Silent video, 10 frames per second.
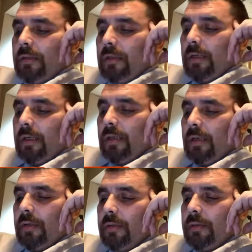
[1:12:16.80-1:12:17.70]
uh,
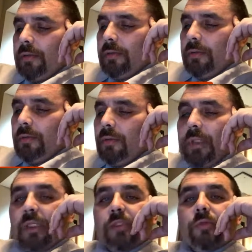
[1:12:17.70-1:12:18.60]

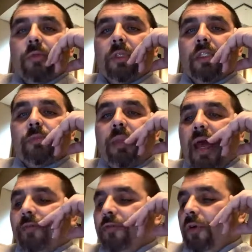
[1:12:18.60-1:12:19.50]
with these
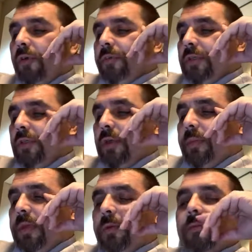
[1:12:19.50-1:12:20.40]
platforms. You know what I
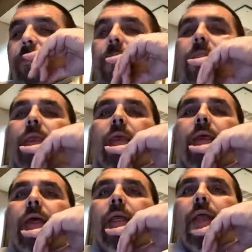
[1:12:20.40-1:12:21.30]
mean?
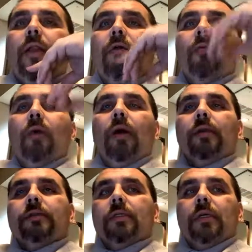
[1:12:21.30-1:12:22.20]
And I don't want.